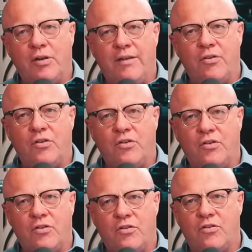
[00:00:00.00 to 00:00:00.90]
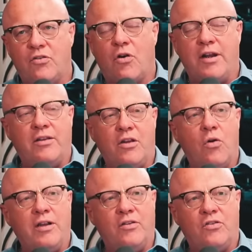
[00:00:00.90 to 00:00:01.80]
believers are just starting, the
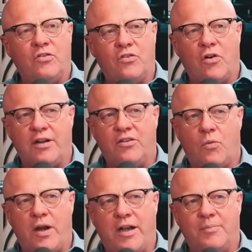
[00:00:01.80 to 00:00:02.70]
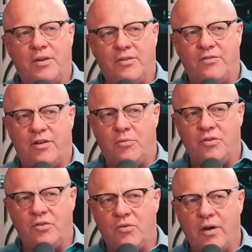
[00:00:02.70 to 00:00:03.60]
audience is just starting to wake up to this film, which is